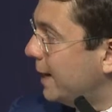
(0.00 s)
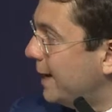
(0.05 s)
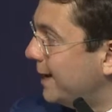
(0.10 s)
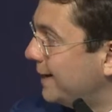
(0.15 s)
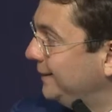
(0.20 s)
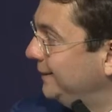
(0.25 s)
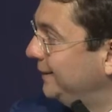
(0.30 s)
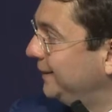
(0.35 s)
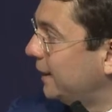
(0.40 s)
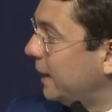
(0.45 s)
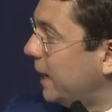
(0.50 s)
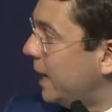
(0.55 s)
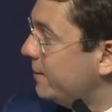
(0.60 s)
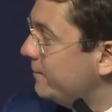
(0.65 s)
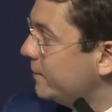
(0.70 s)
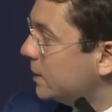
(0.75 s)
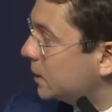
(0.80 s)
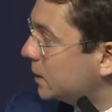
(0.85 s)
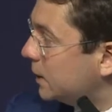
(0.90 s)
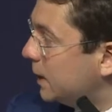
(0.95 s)

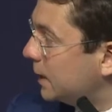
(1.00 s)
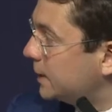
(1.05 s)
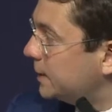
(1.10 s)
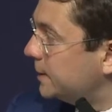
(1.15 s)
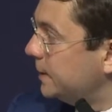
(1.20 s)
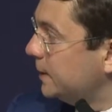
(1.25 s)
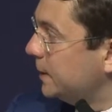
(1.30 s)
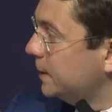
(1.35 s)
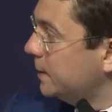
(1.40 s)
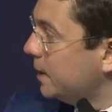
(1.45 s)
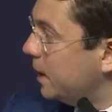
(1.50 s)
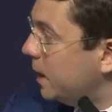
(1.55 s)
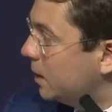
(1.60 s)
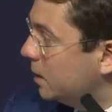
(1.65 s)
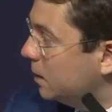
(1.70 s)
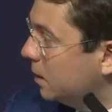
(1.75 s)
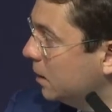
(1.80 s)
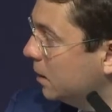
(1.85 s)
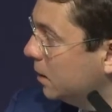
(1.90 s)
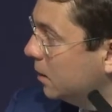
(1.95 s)
yards,
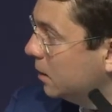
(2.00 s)
comfortable,